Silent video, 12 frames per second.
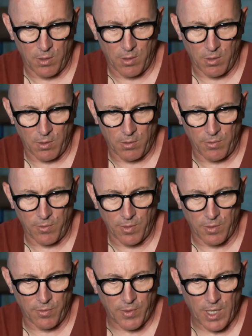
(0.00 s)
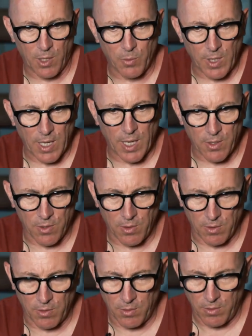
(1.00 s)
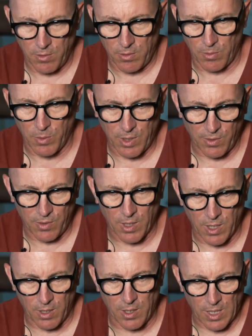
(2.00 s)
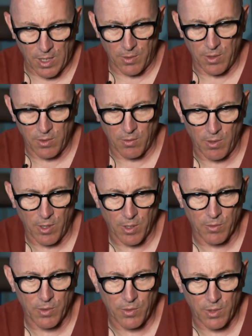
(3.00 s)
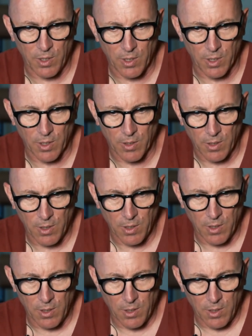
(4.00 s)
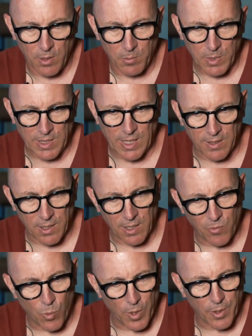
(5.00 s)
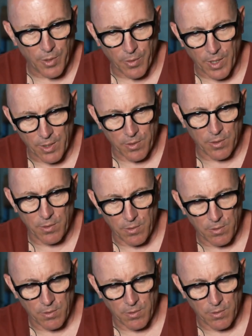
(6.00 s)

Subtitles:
a fan reaction to what he's done, and now he no longer is here. But that's kind of one direction.